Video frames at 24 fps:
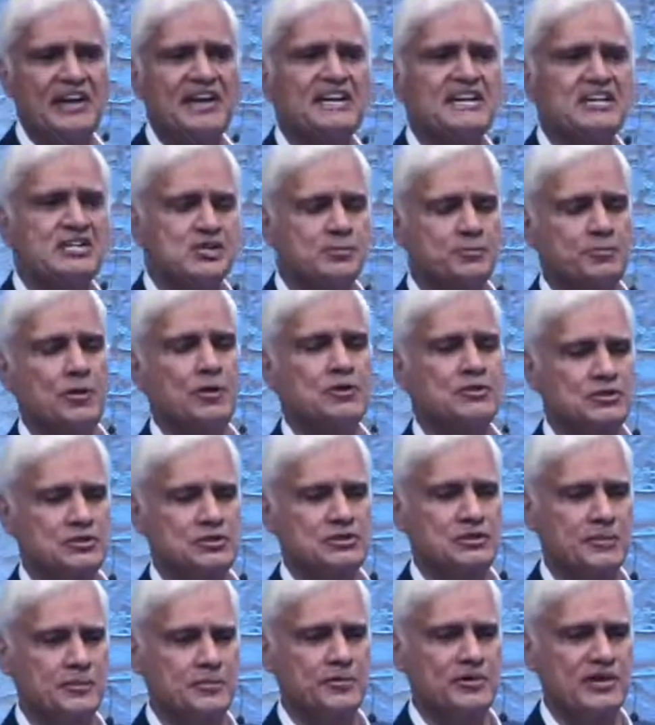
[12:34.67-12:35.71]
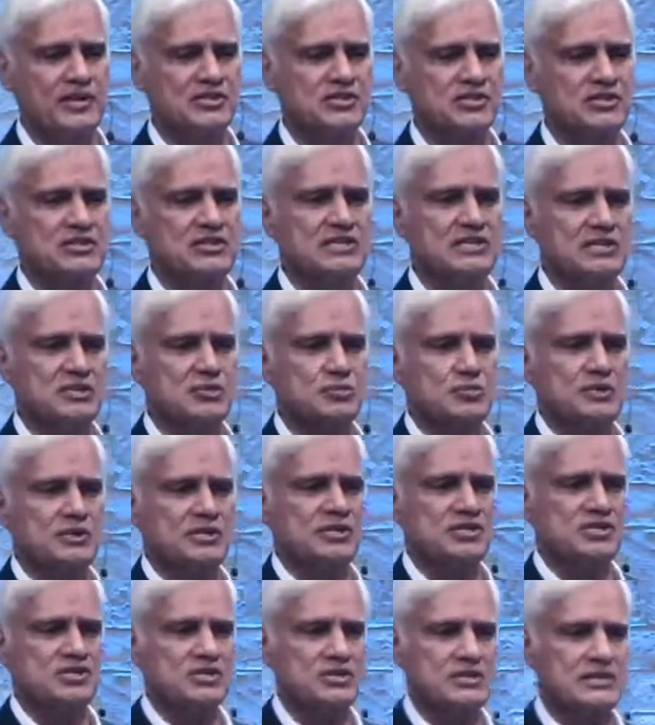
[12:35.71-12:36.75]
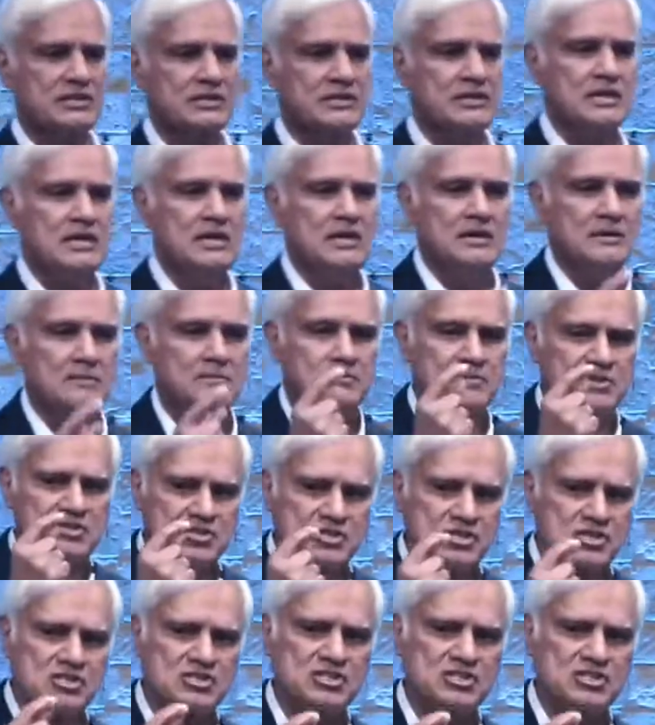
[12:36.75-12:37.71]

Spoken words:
then he spoke to the press. And here's what he said: "Mr.